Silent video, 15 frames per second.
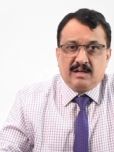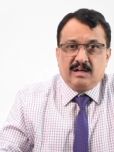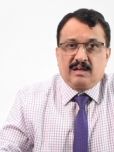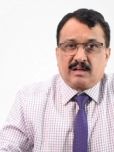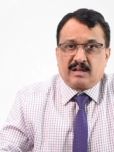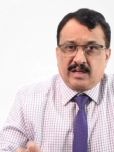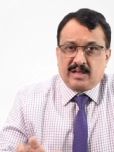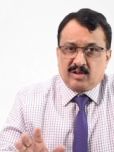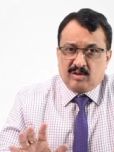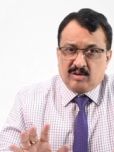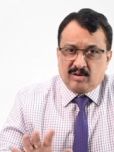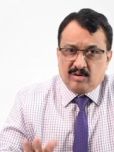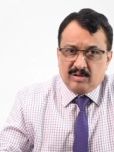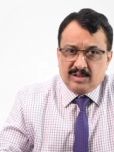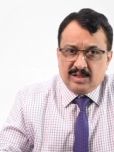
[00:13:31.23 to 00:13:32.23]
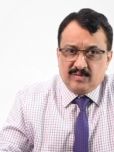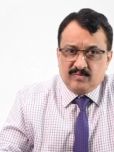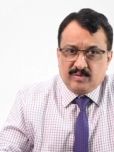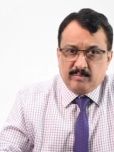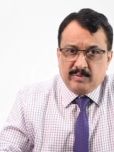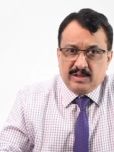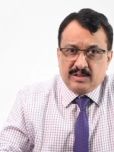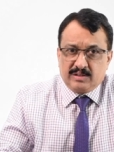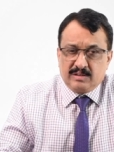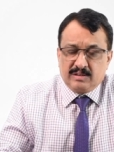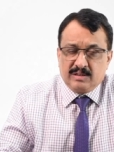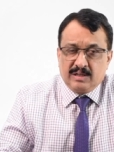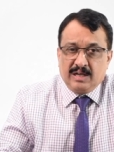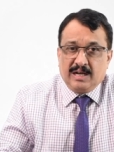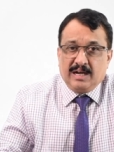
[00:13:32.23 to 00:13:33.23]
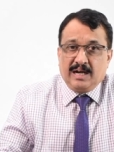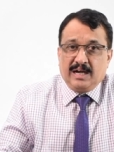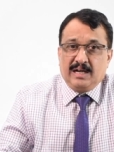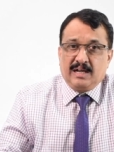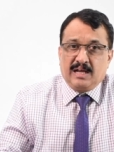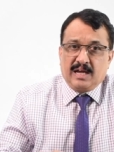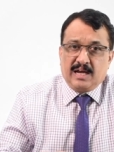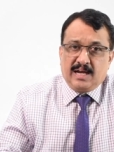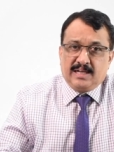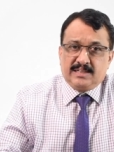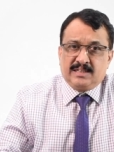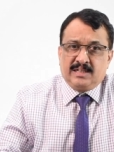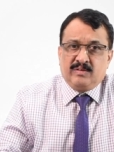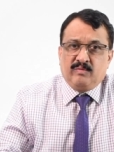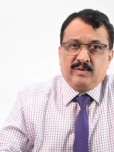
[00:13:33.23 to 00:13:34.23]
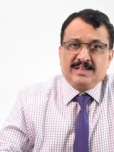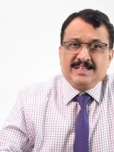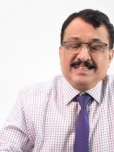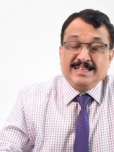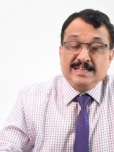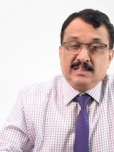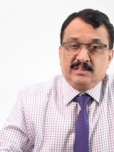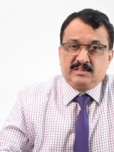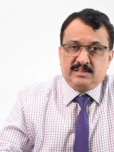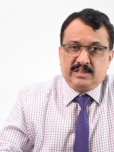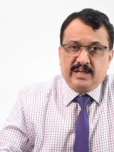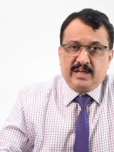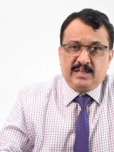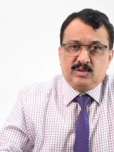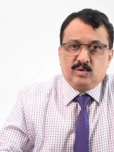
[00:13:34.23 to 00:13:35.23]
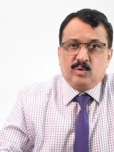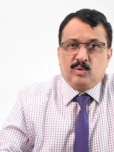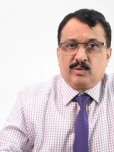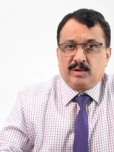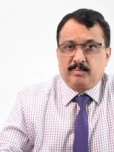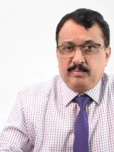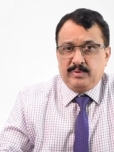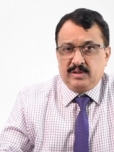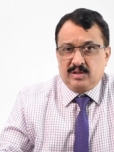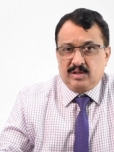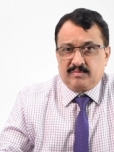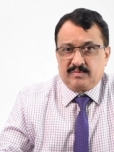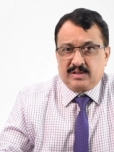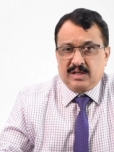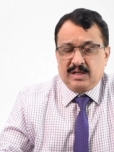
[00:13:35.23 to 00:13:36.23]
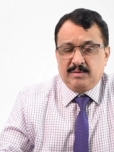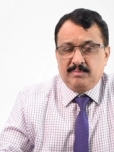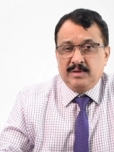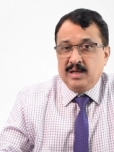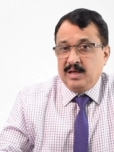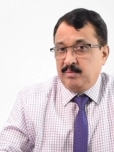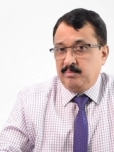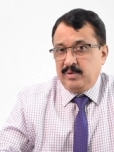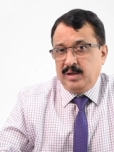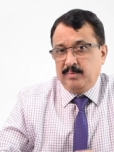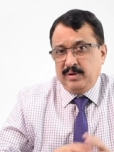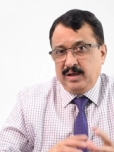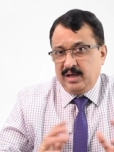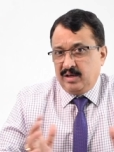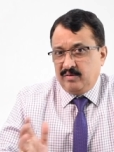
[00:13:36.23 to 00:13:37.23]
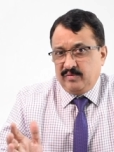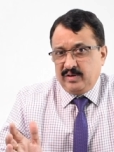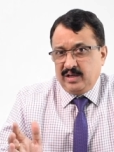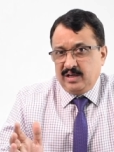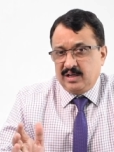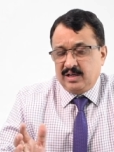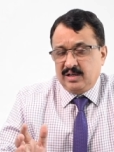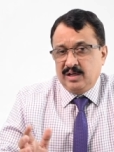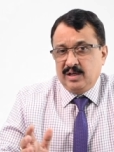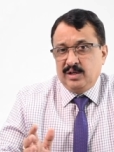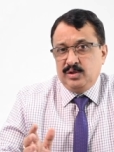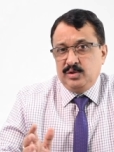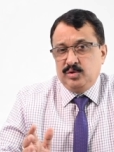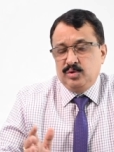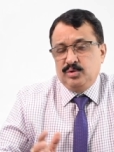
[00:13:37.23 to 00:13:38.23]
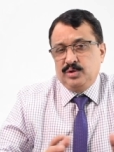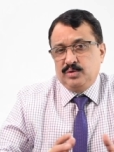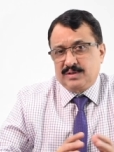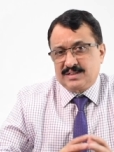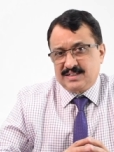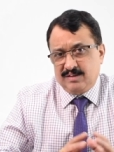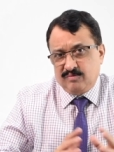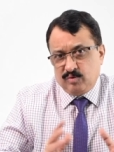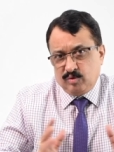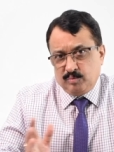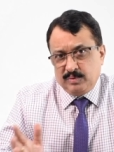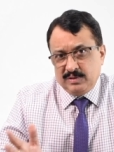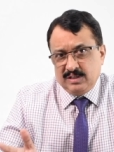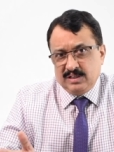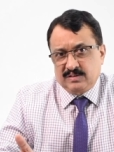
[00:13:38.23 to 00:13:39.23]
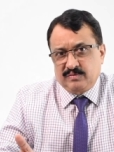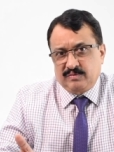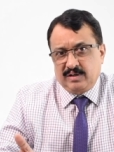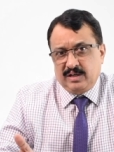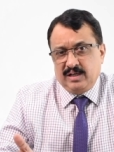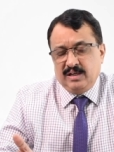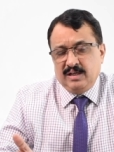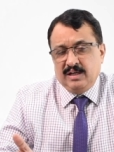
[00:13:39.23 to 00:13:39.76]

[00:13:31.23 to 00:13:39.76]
record all the information and as and when things change over a period of time, maybe every year you yourself open this file